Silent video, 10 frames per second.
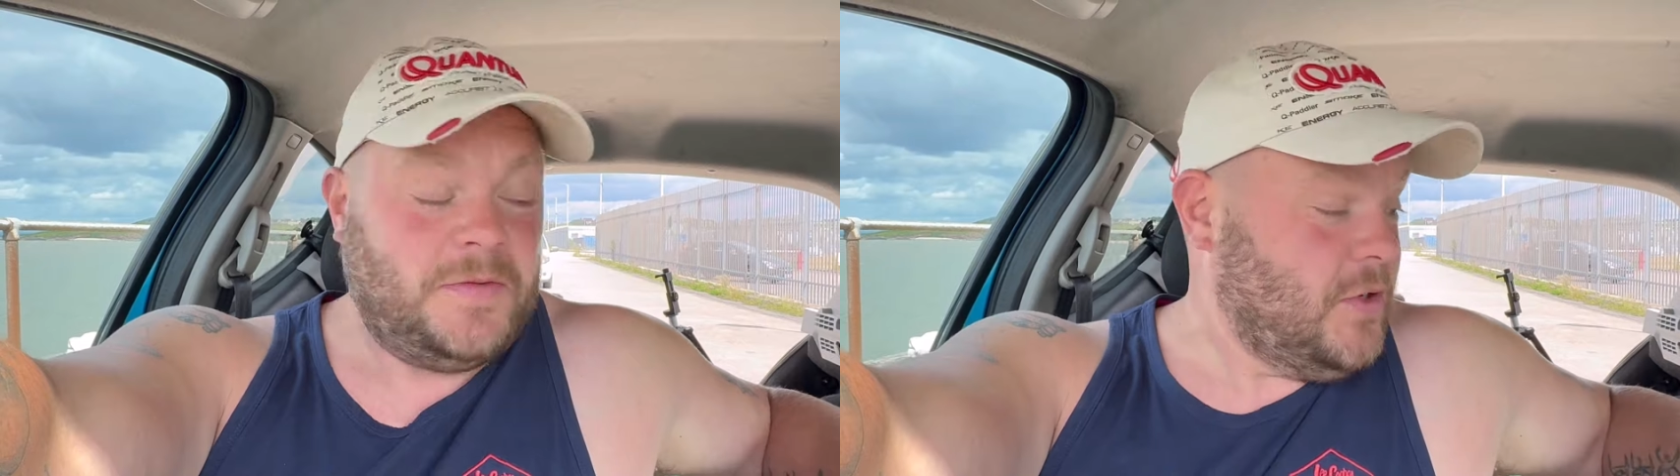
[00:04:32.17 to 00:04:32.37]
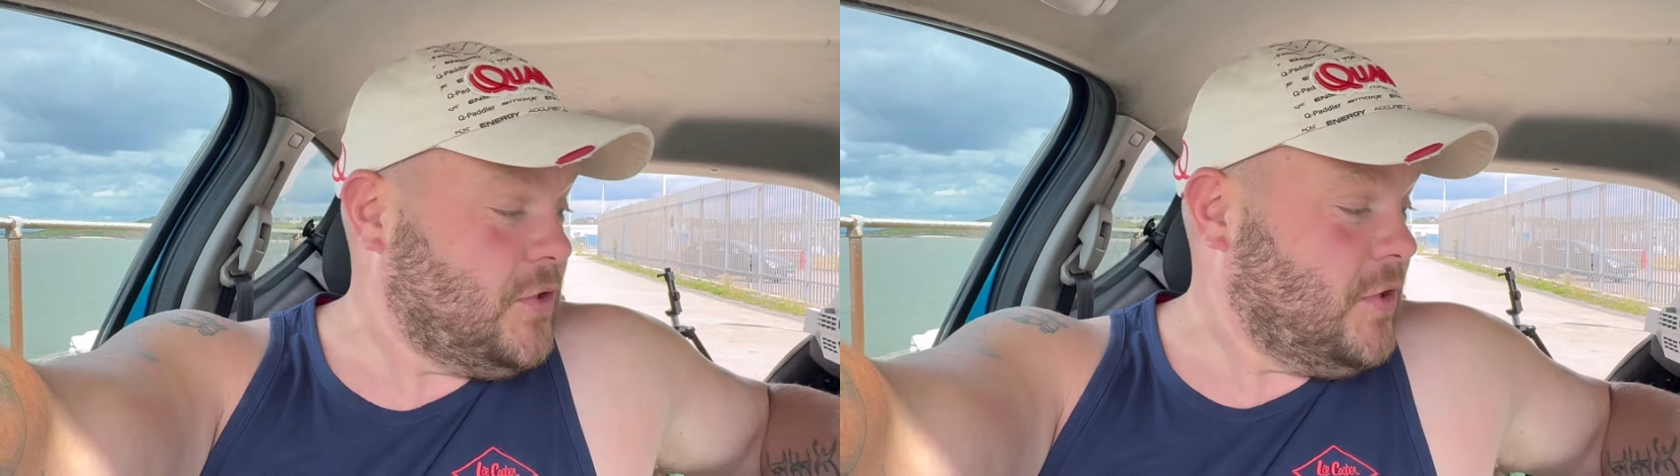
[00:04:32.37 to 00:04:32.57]

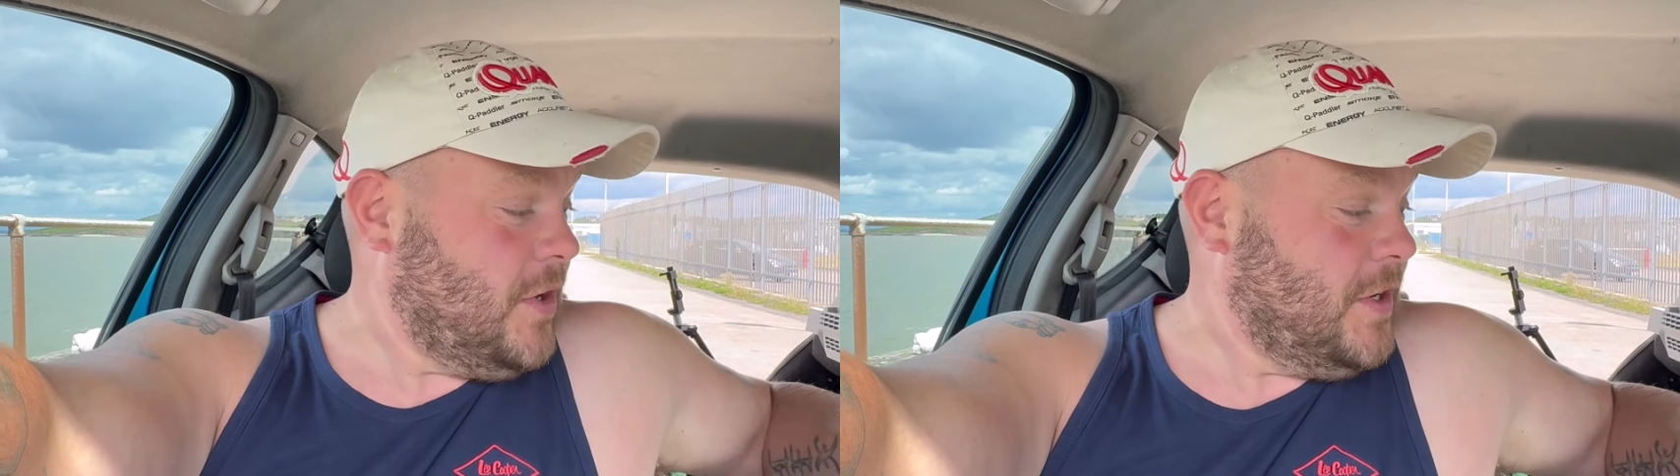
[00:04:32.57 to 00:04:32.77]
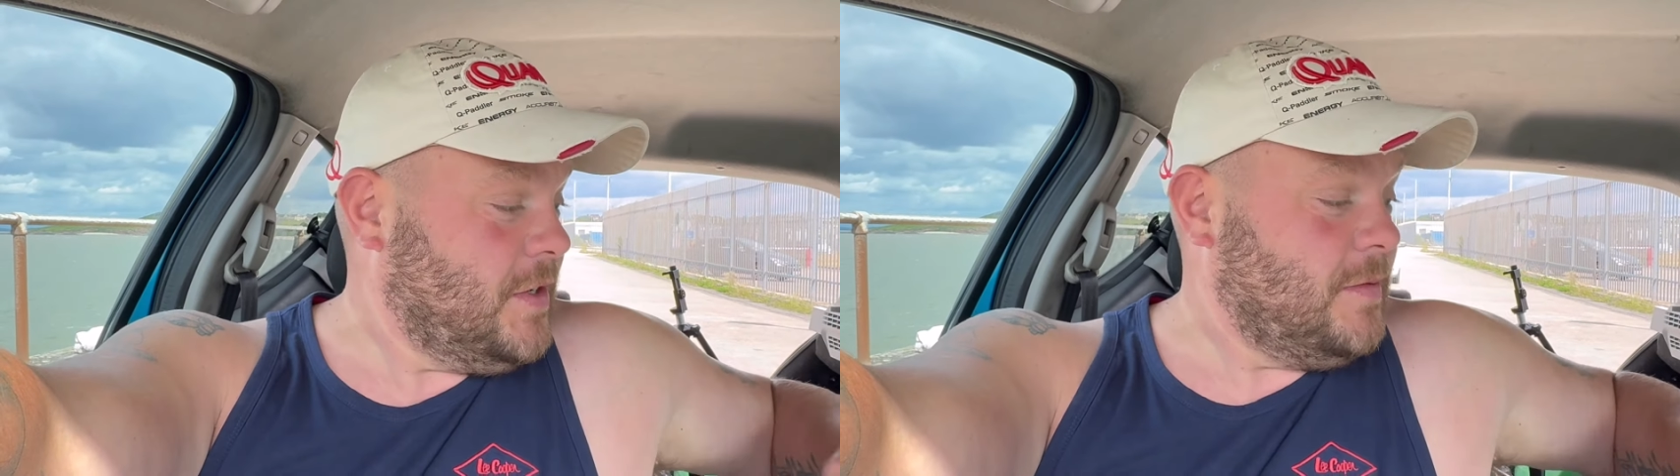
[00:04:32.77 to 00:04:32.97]
just
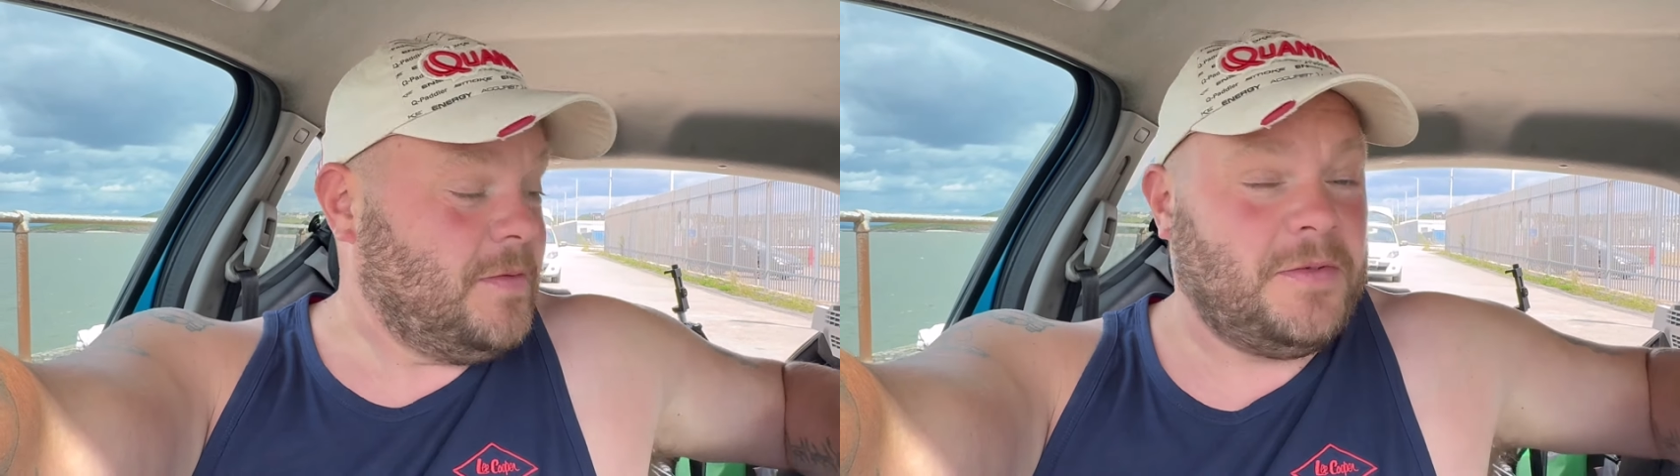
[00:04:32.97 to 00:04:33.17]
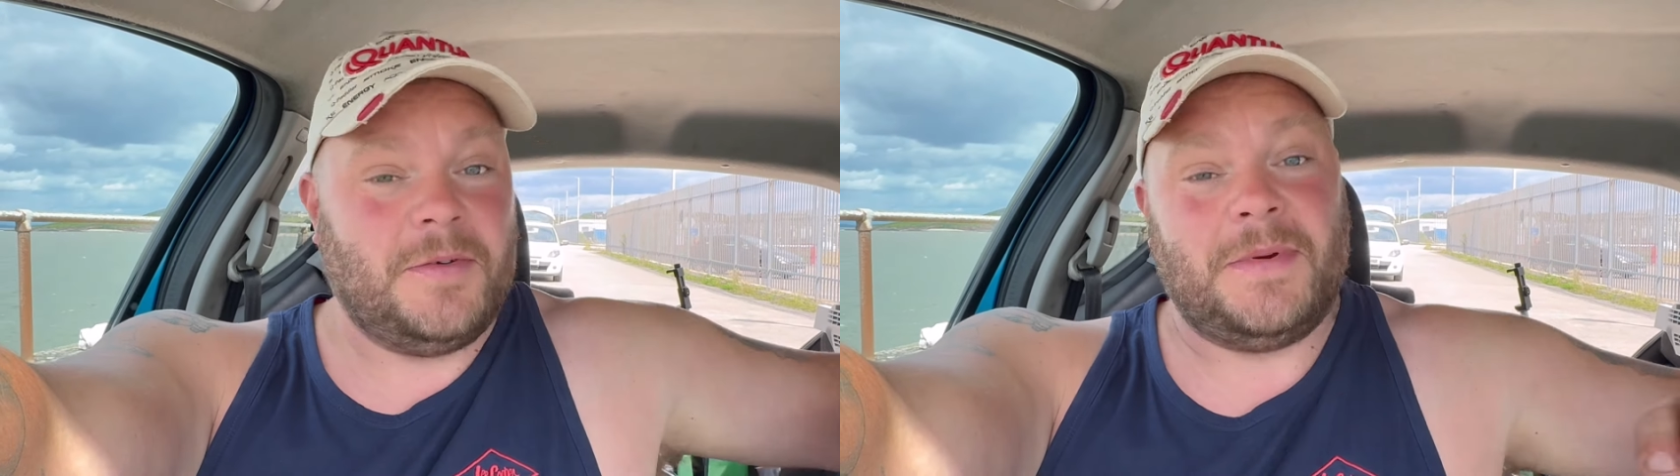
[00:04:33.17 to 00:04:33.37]
tried
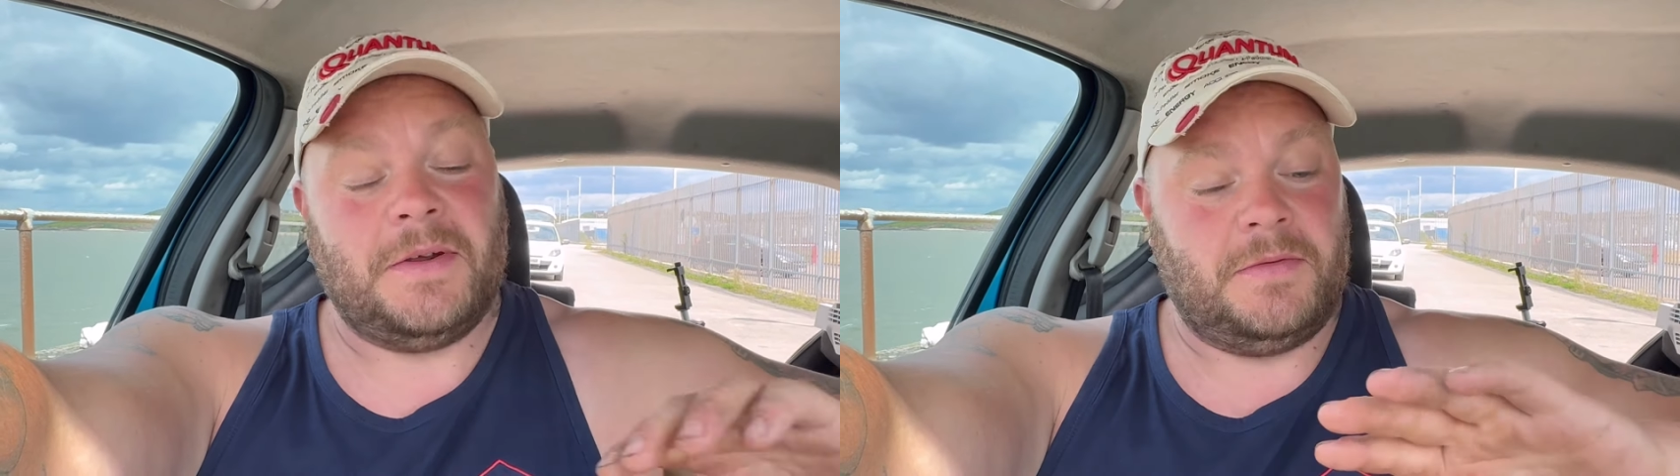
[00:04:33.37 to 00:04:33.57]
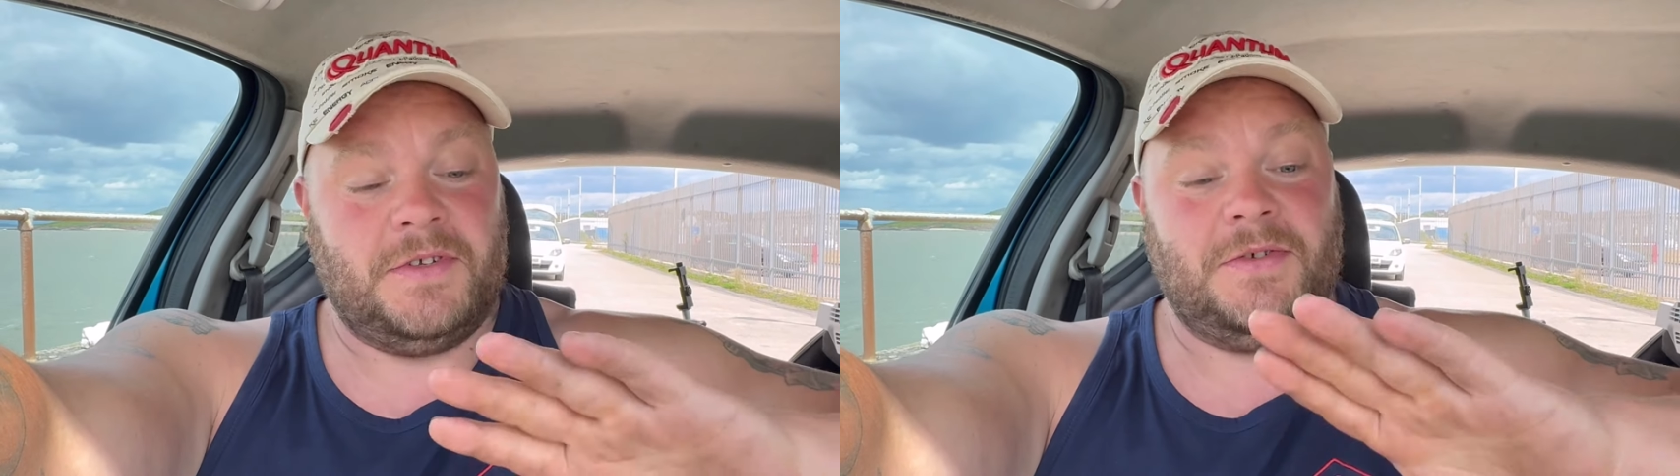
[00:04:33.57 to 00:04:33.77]
for
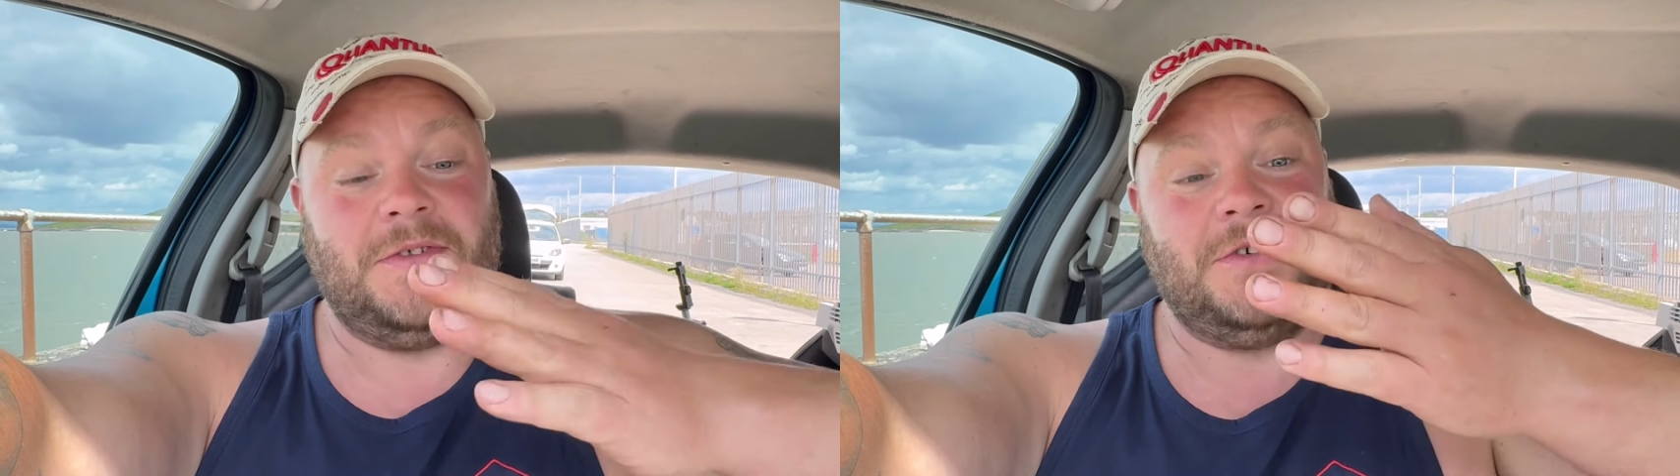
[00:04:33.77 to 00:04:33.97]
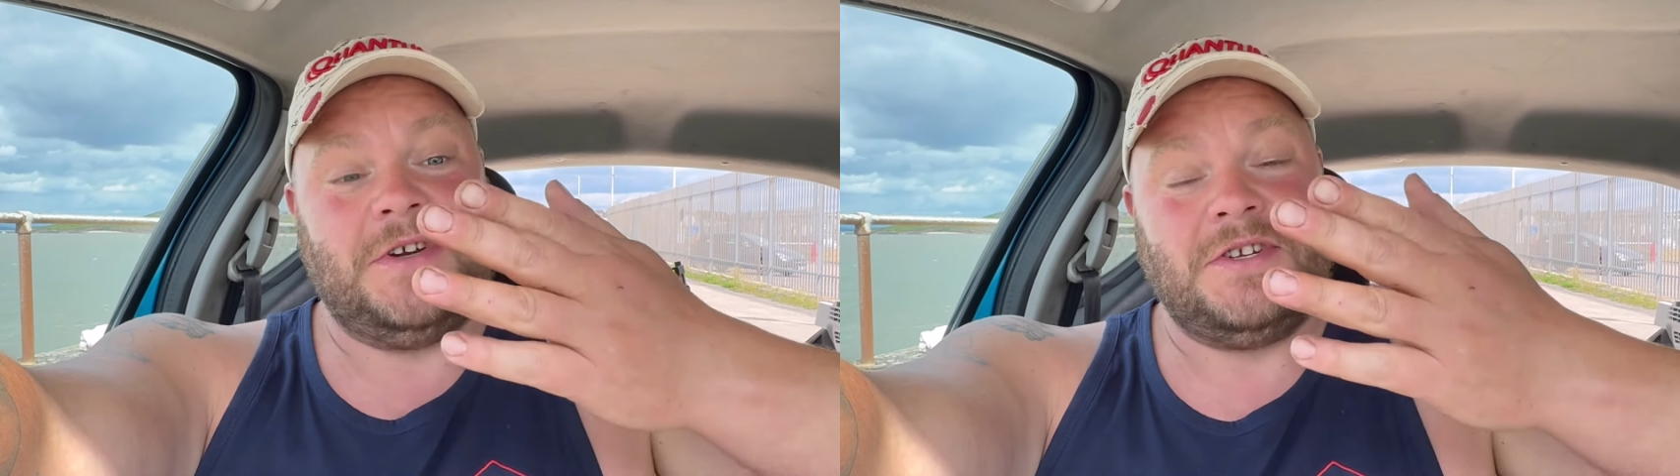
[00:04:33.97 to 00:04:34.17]
about, I see all
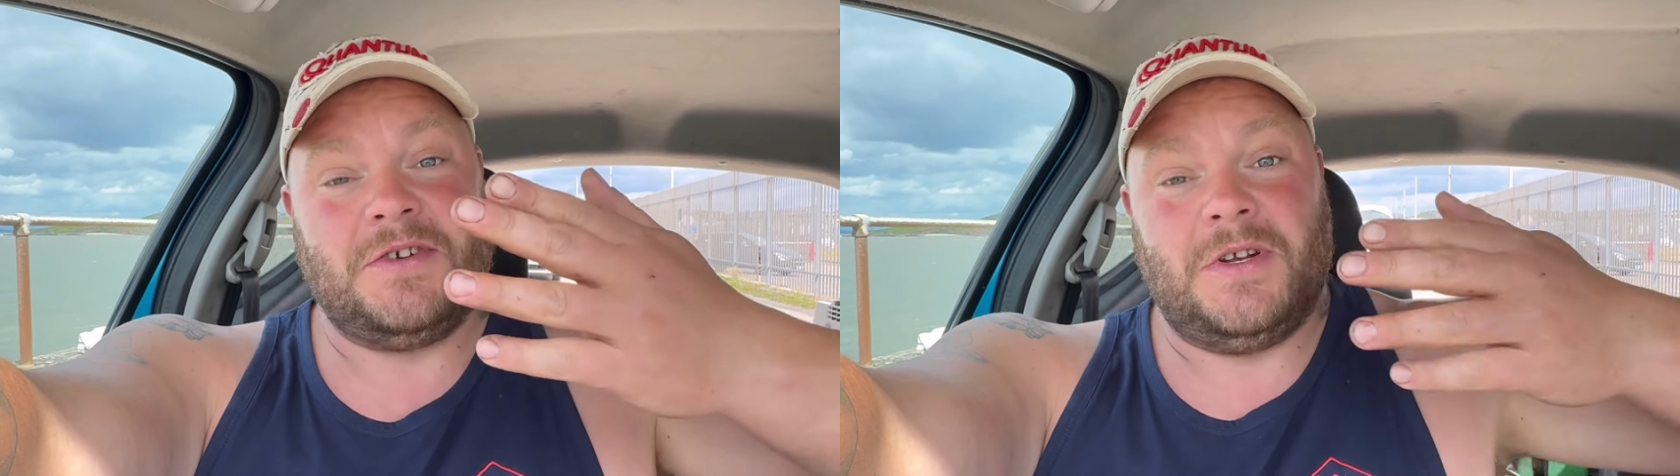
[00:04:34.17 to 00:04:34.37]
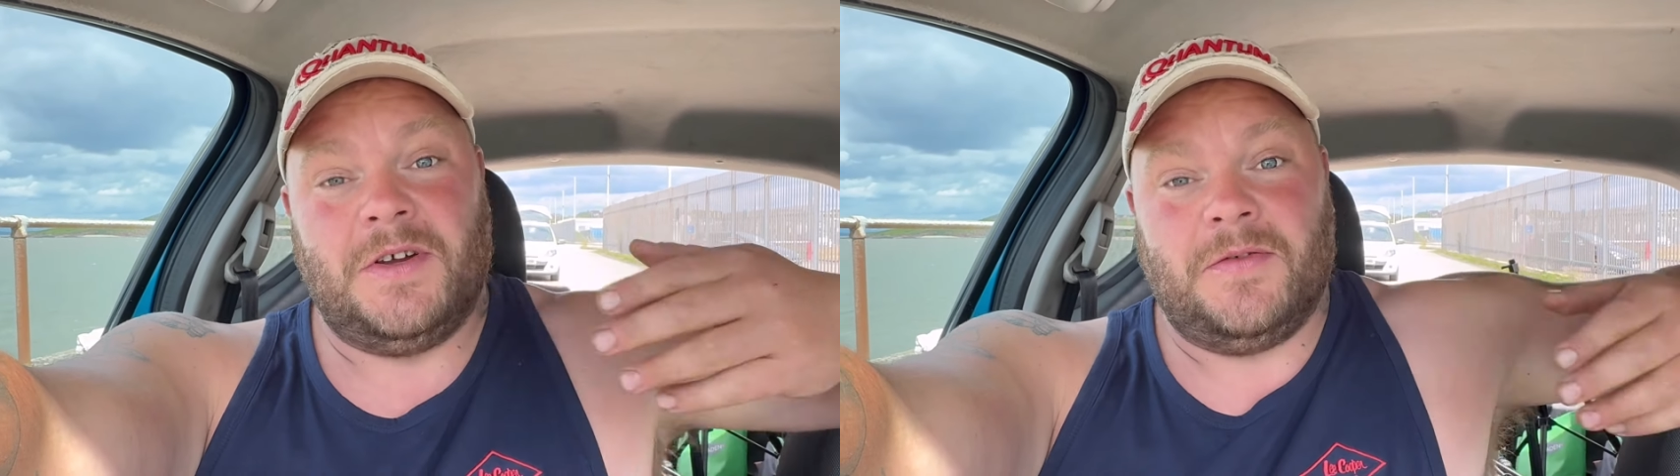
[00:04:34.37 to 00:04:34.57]
the grease
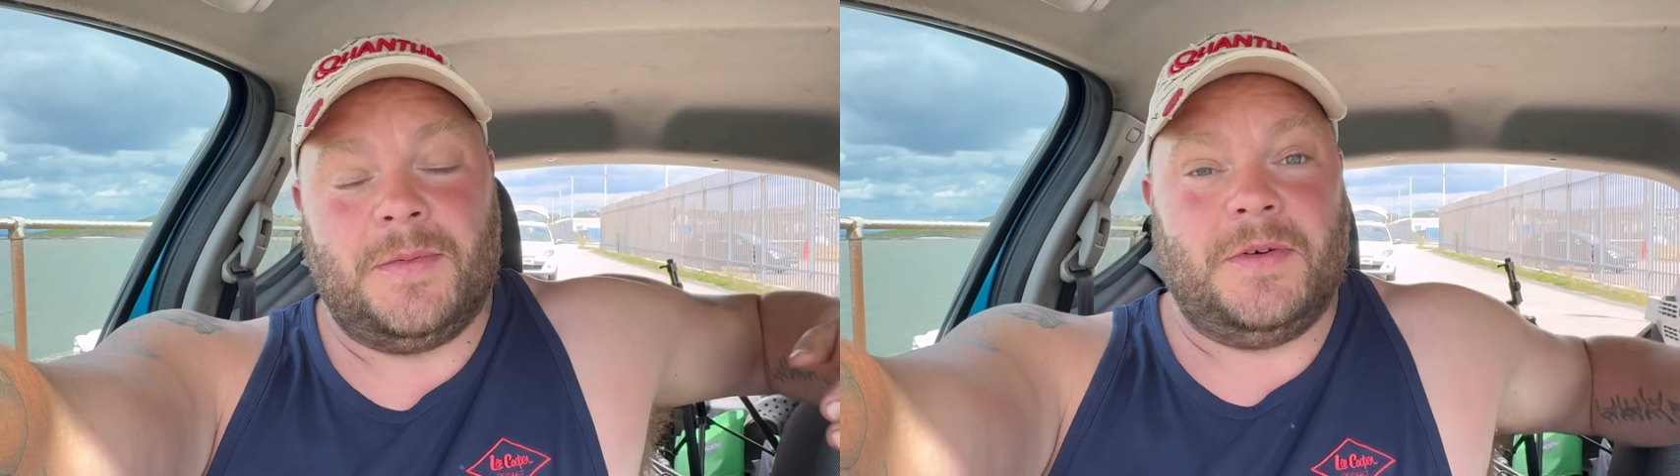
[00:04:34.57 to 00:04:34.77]
all over me.